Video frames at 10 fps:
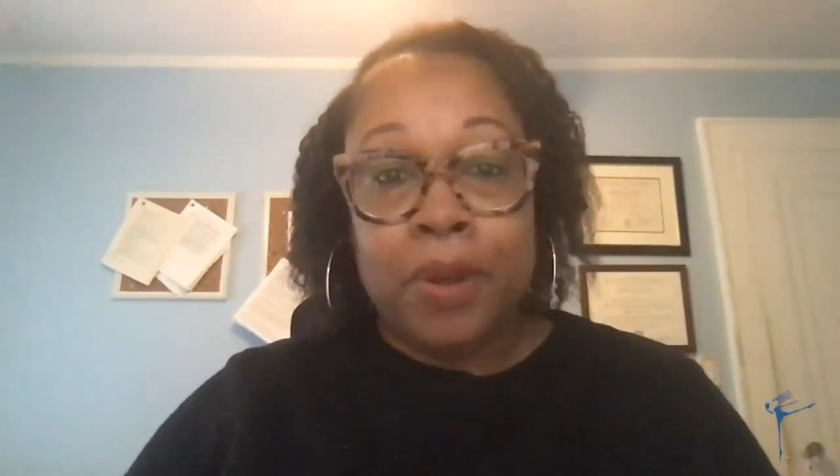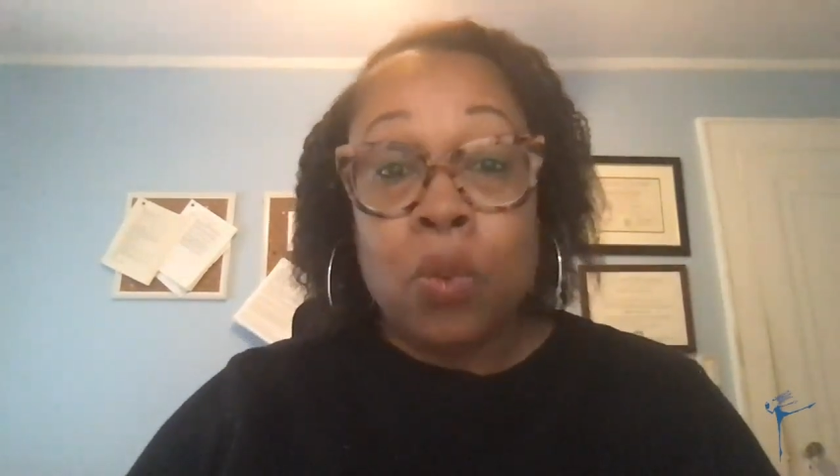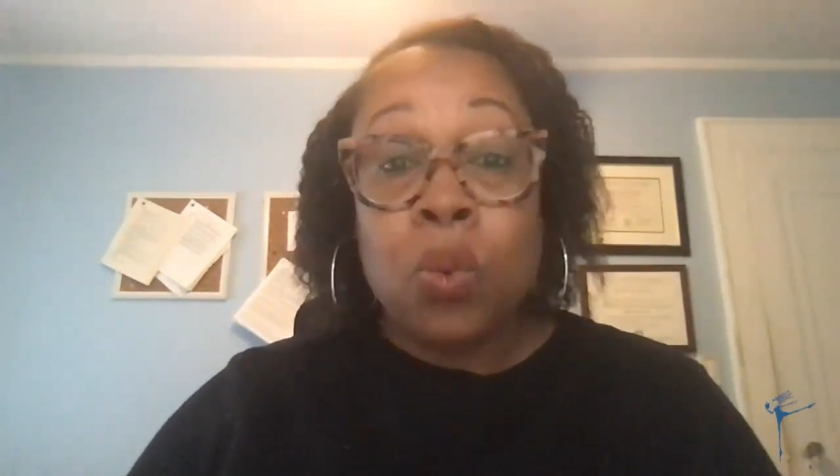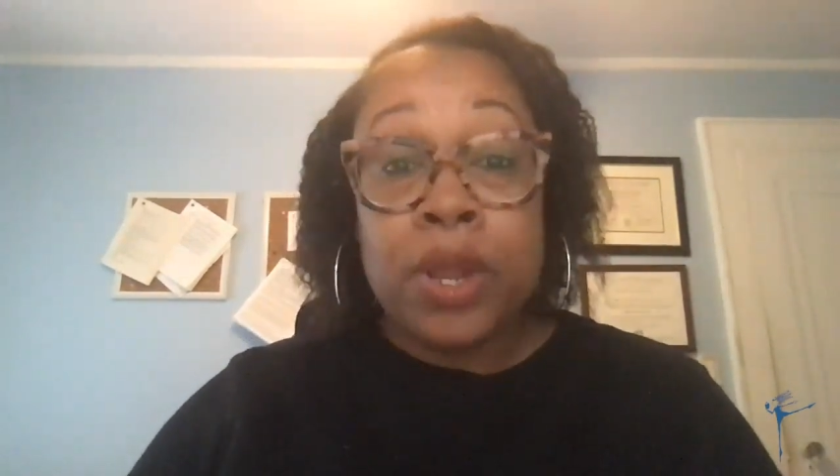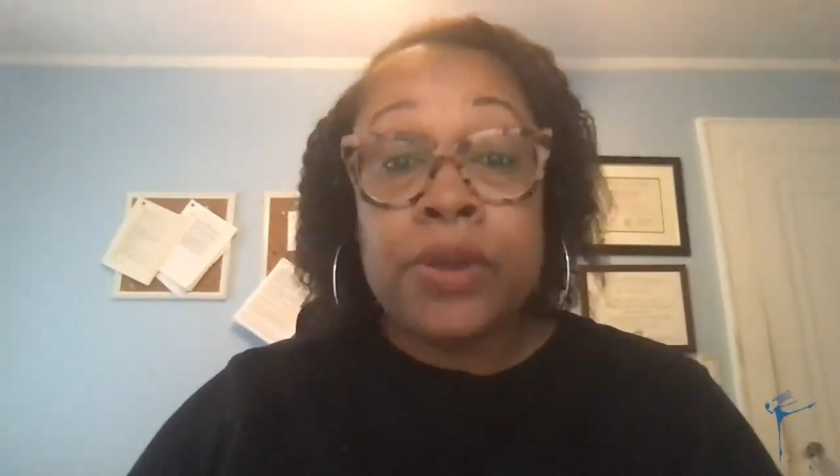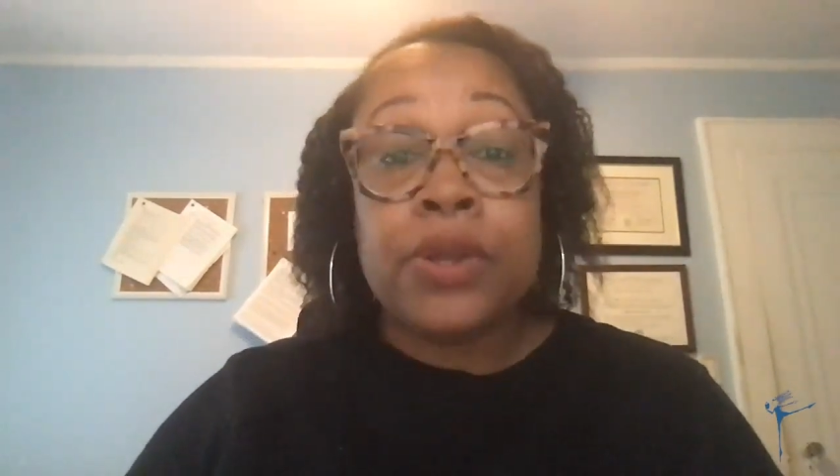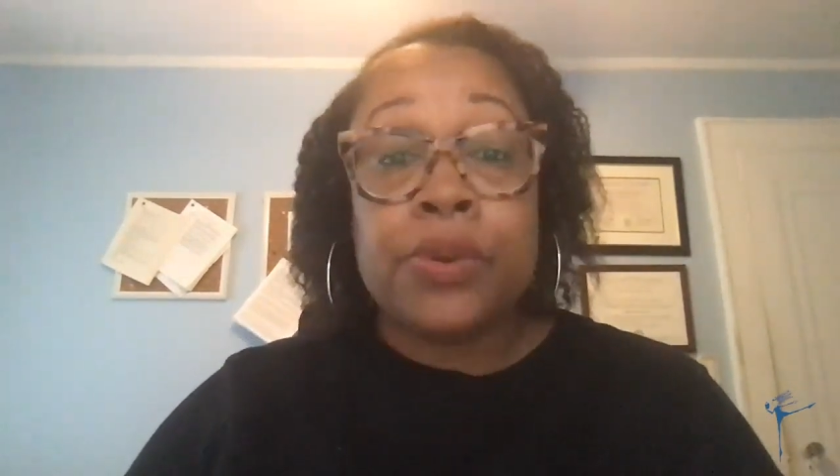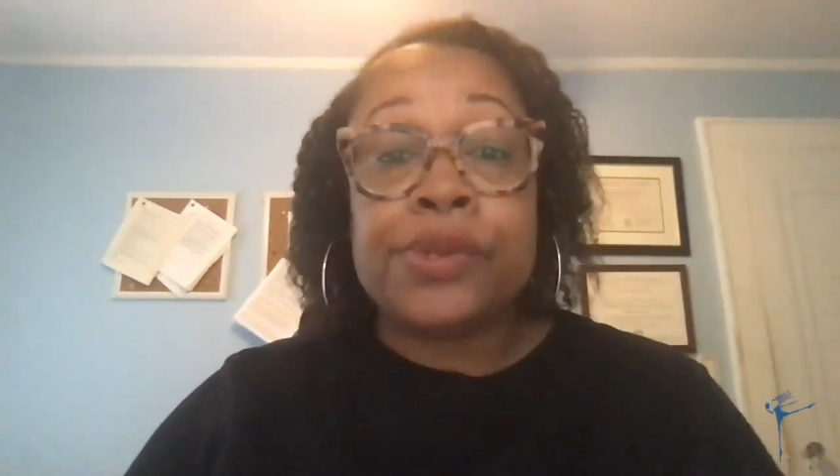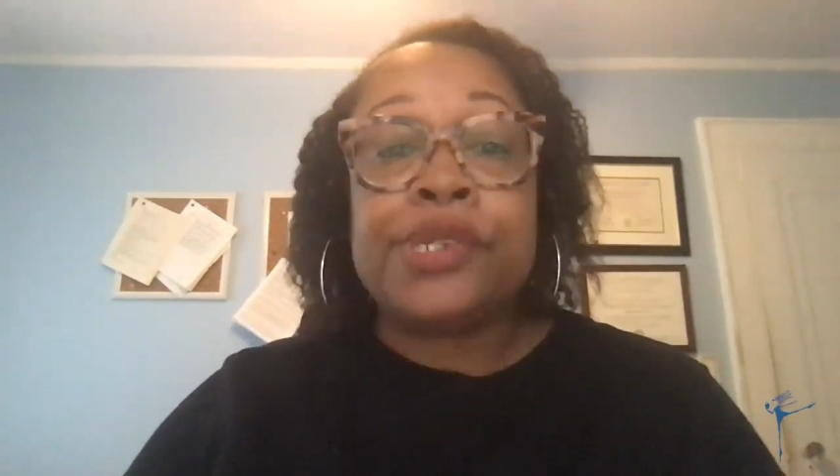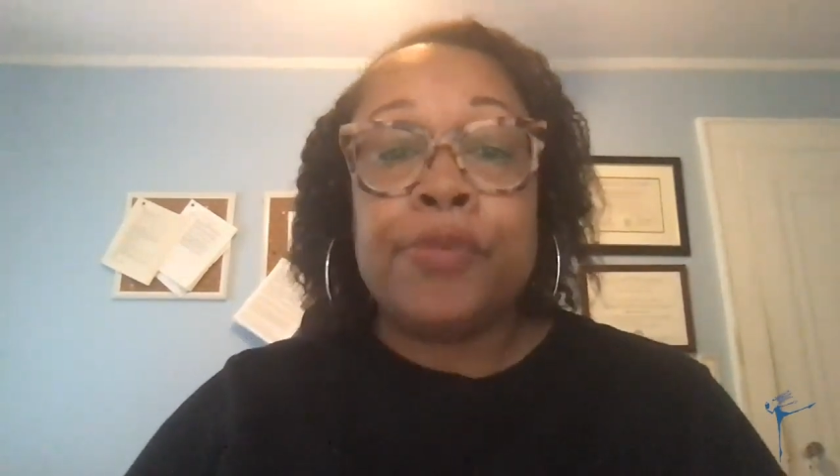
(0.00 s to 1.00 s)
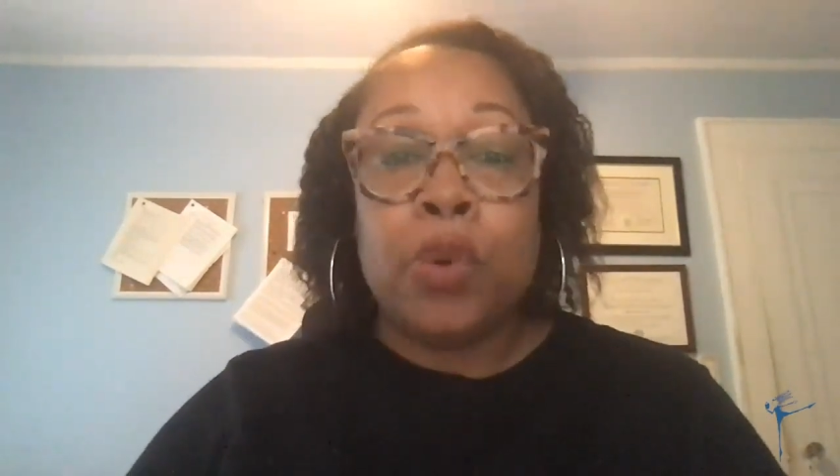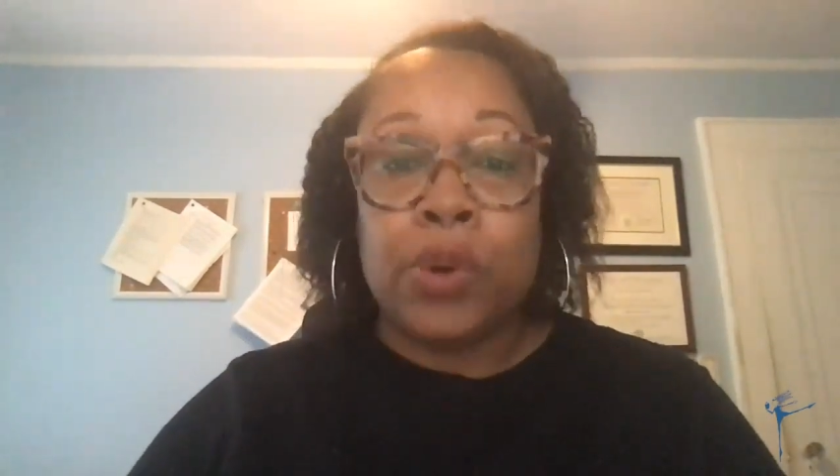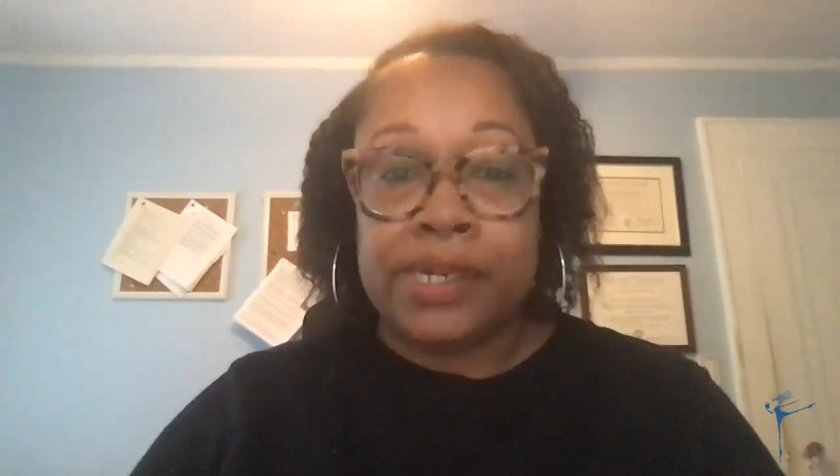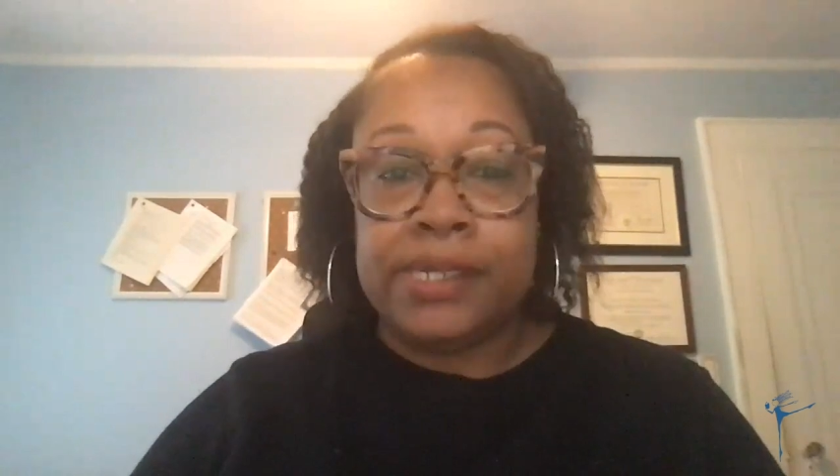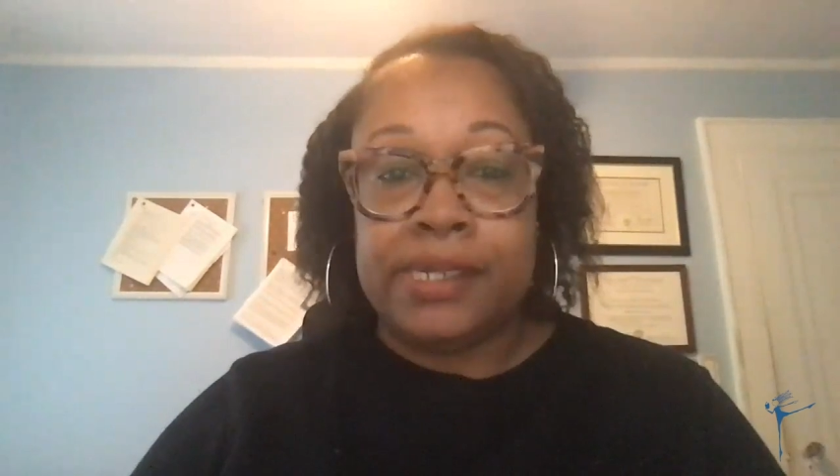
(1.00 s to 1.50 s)
but we're your
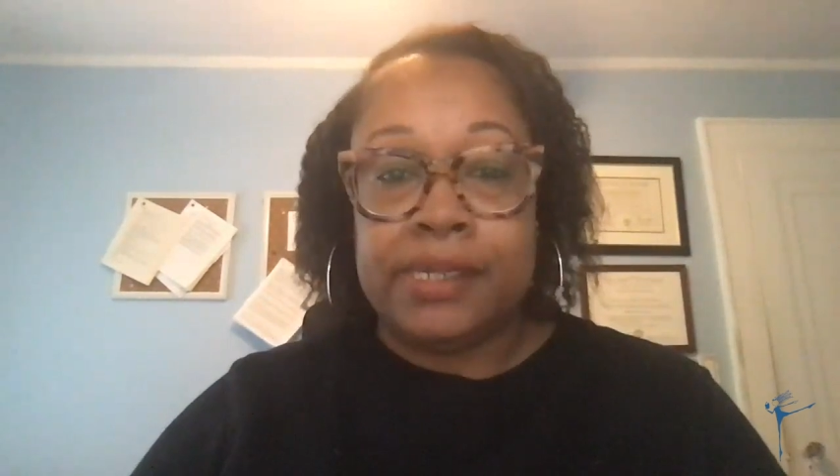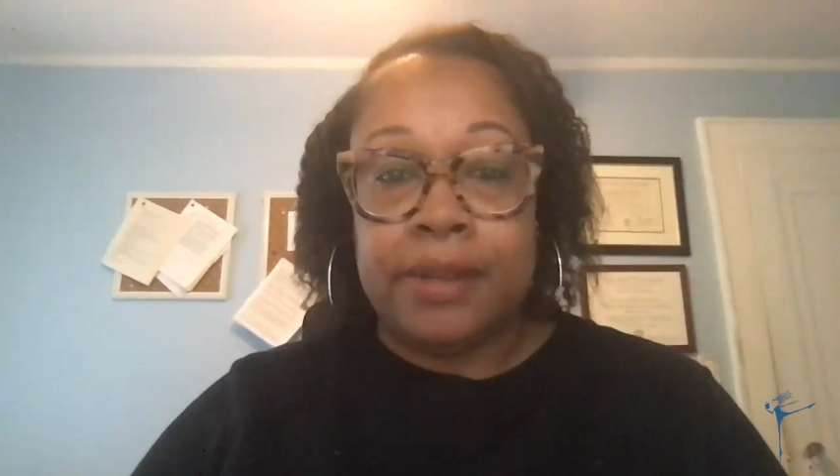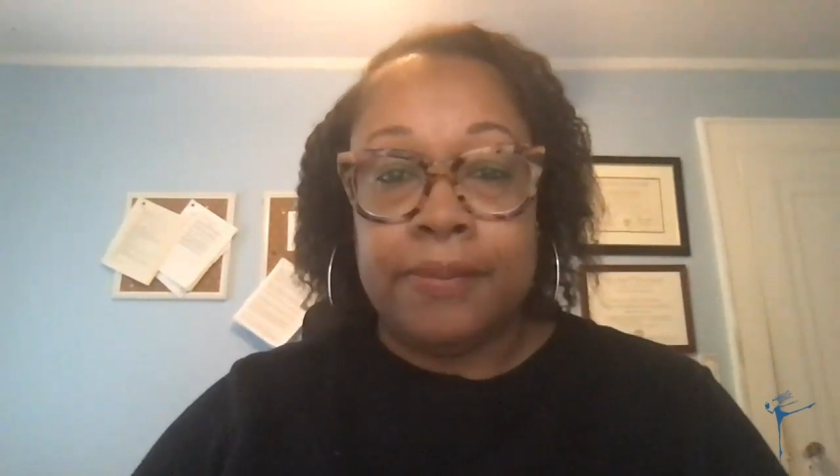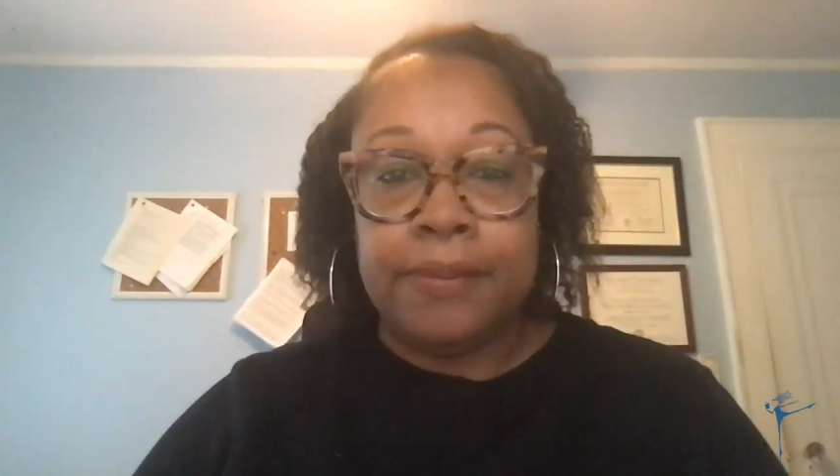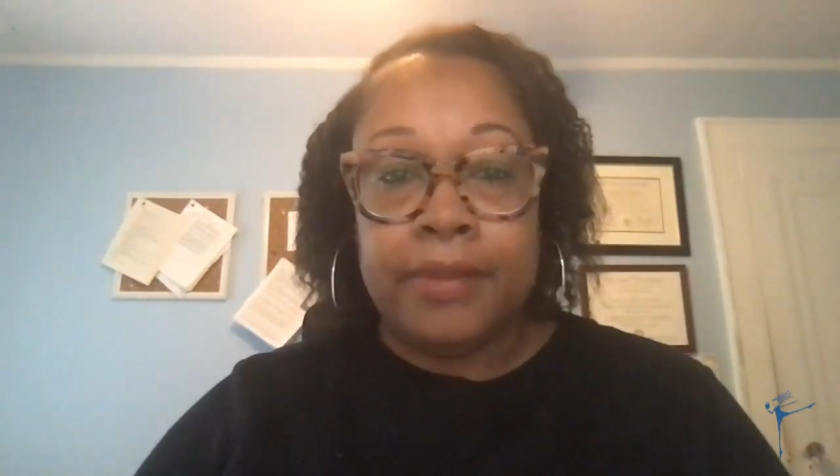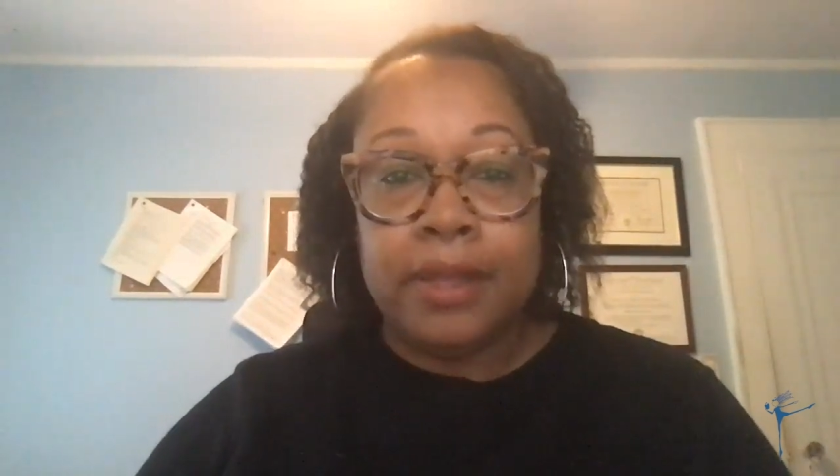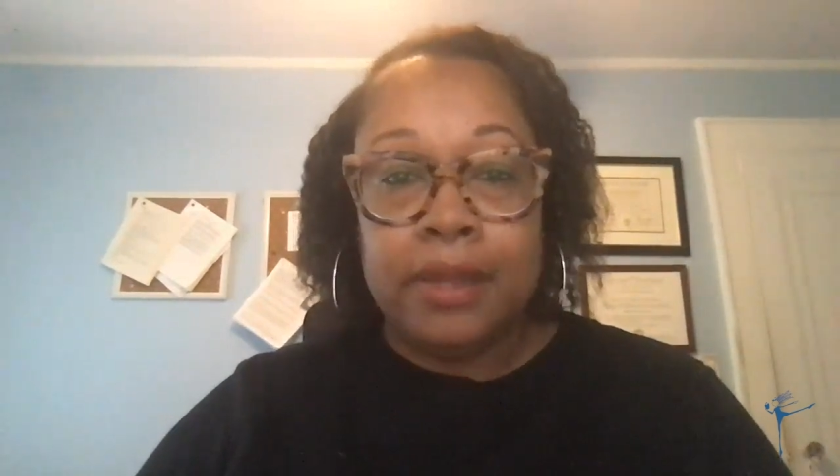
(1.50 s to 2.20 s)
support system.